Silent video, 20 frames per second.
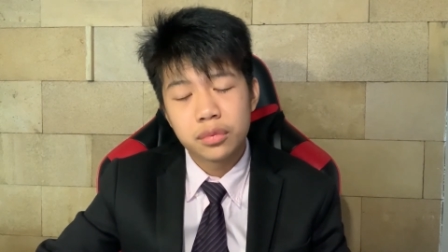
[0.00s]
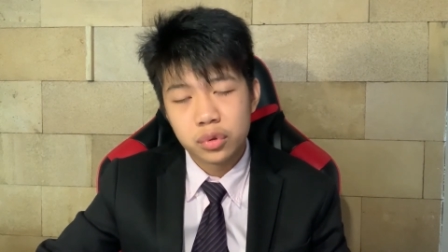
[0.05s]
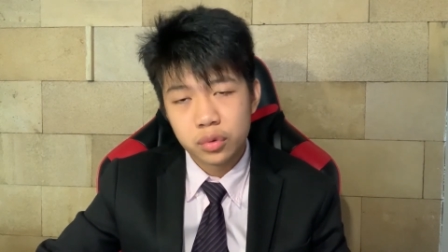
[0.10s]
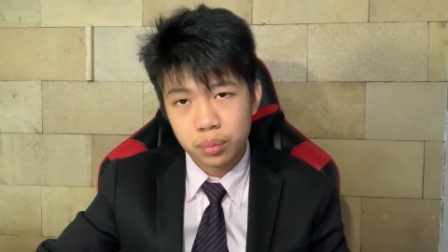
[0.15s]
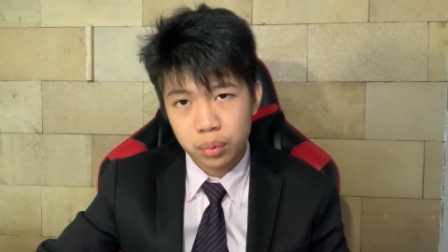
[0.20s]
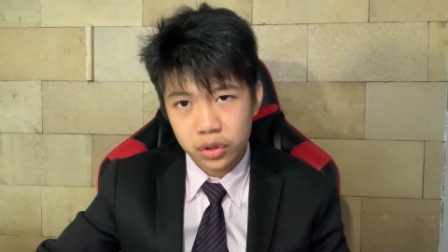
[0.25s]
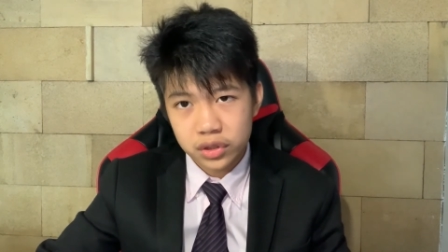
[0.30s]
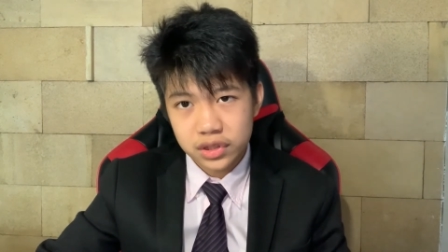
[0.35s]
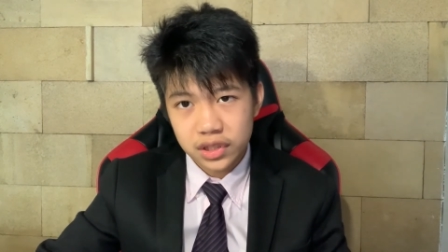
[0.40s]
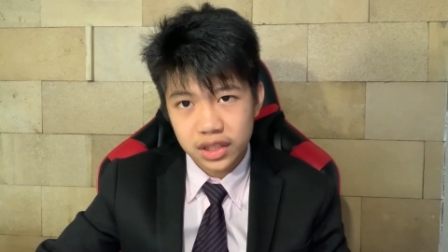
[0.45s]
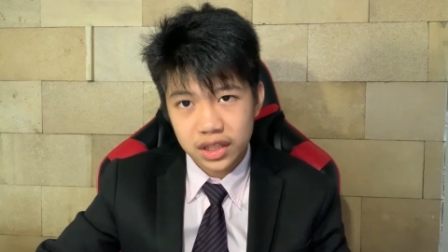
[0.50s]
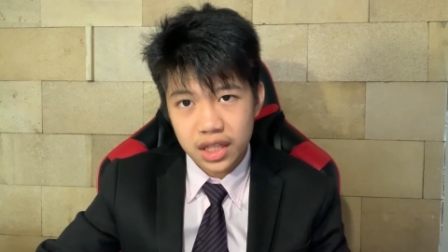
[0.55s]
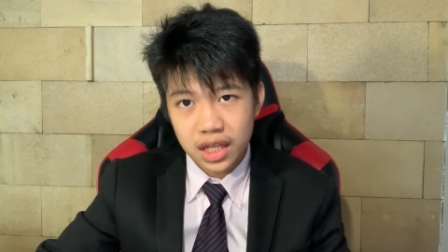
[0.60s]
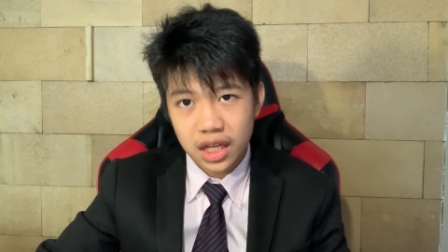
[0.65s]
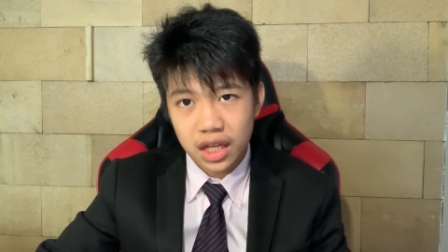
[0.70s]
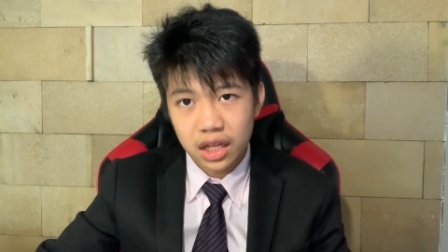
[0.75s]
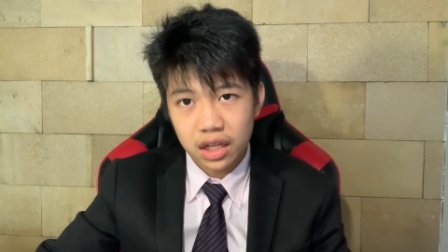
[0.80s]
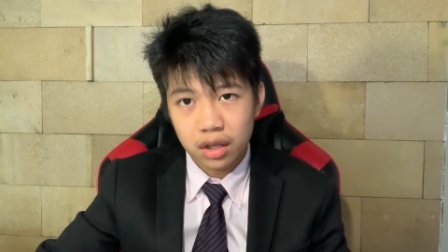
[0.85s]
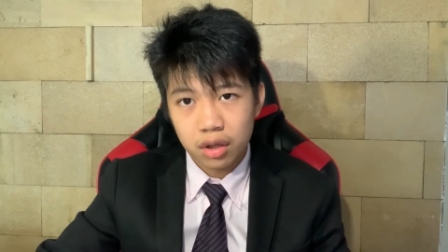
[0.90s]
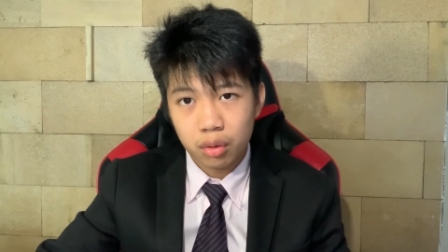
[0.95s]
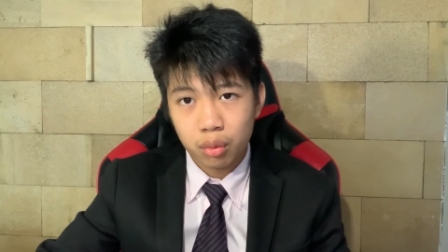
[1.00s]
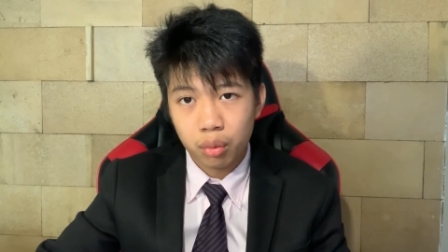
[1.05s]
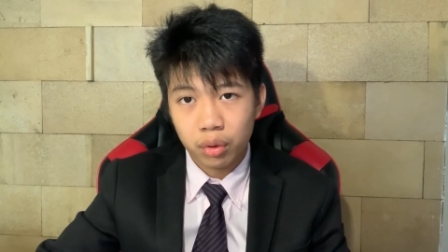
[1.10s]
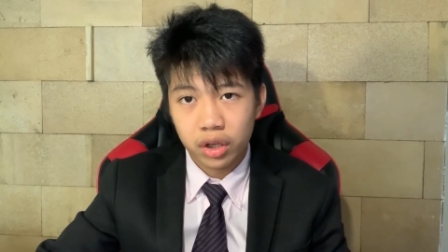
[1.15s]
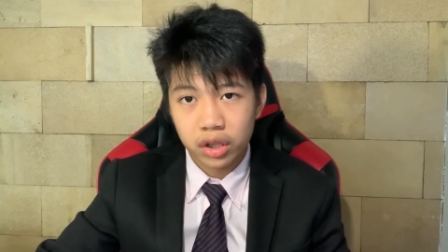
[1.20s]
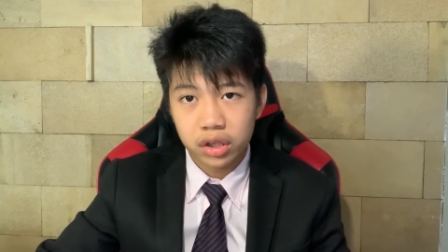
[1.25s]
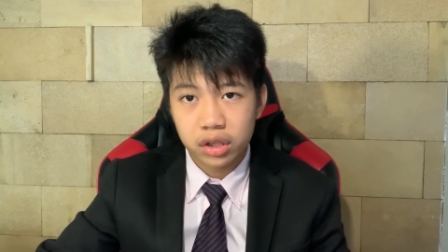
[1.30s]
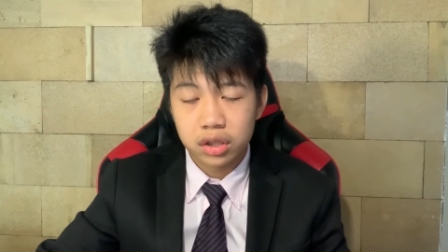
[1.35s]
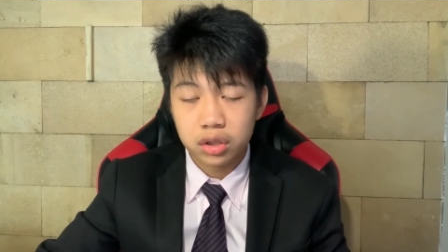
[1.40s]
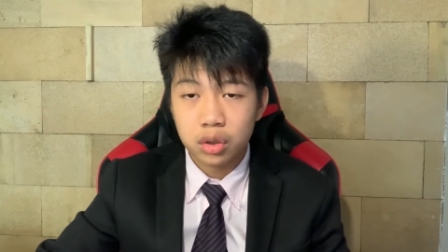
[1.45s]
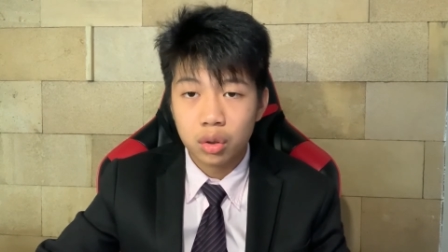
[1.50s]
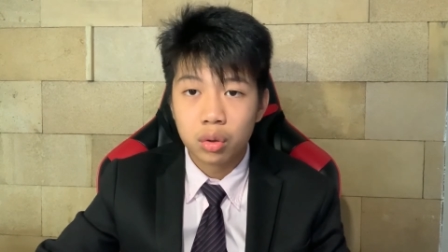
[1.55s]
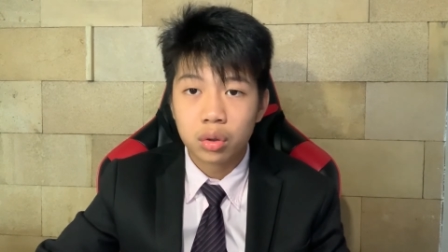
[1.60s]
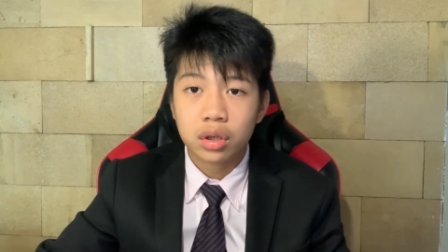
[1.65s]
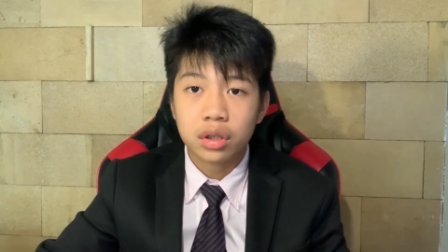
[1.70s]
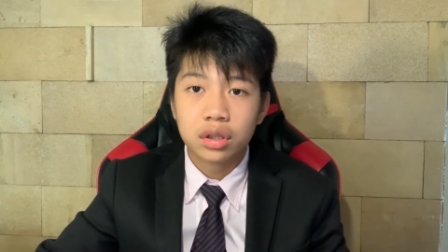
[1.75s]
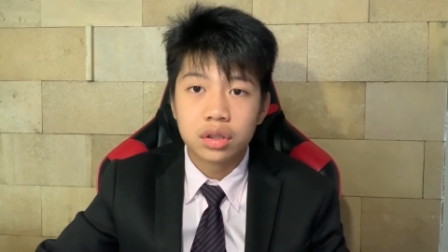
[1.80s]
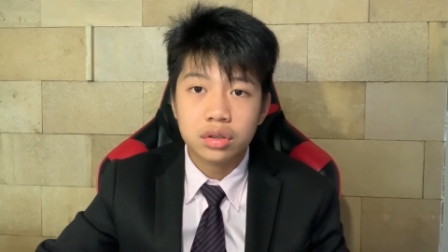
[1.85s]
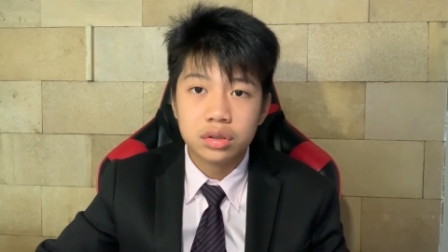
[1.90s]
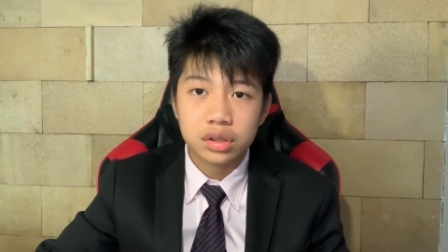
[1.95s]
to present day with no
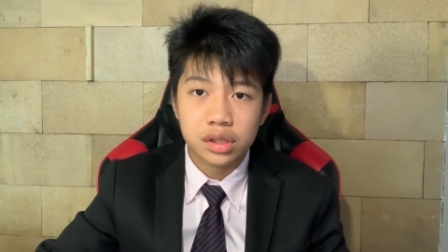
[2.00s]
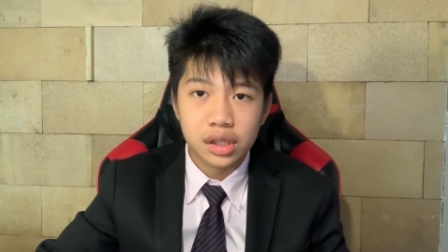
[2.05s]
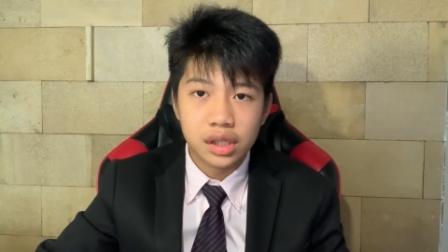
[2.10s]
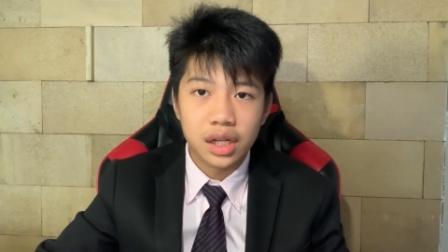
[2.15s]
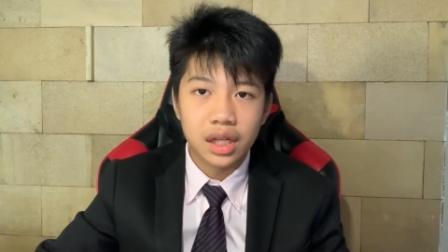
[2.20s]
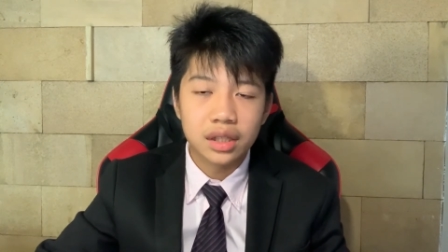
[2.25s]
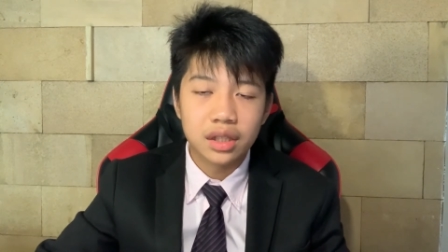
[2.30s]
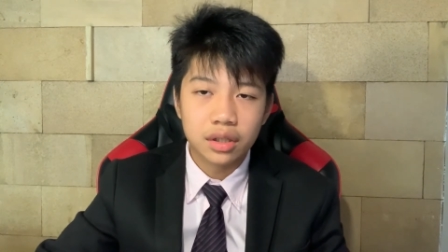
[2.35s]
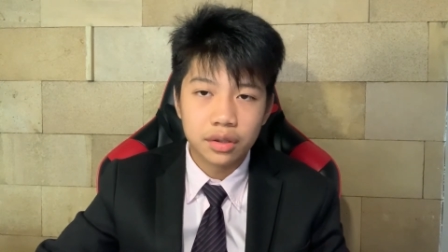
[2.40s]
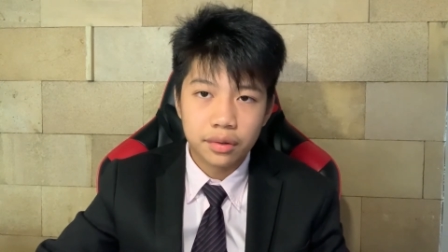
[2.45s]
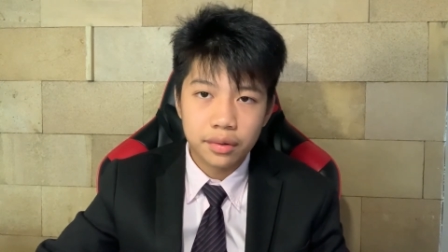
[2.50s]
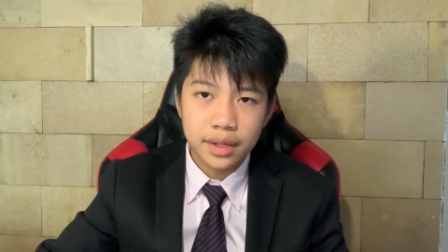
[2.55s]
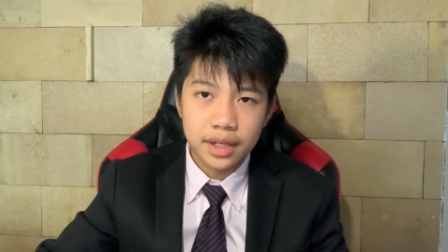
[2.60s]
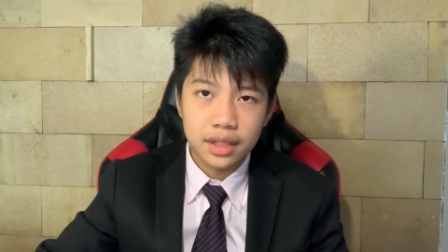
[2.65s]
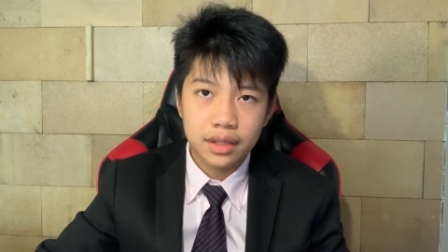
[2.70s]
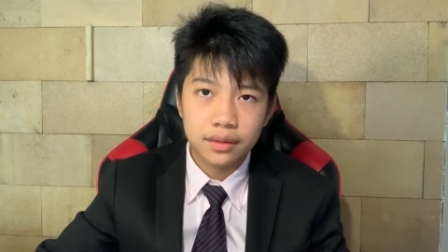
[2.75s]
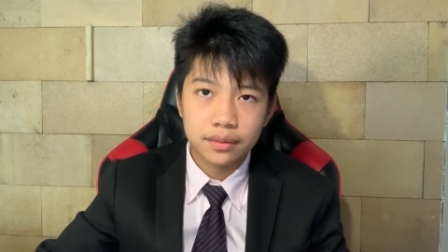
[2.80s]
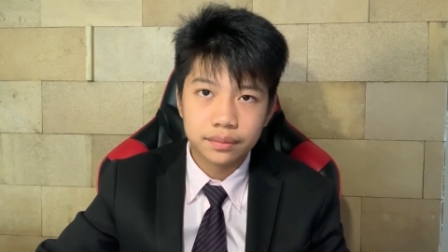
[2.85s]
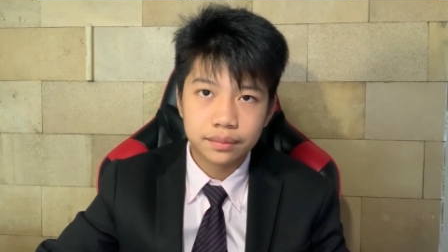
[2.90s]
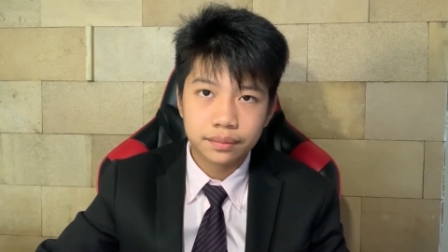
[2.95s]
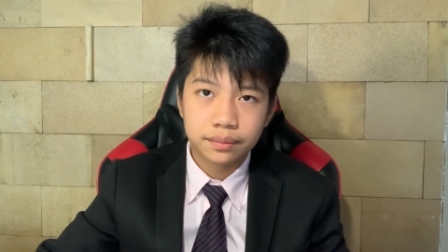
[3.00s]
conclusion yet agreed.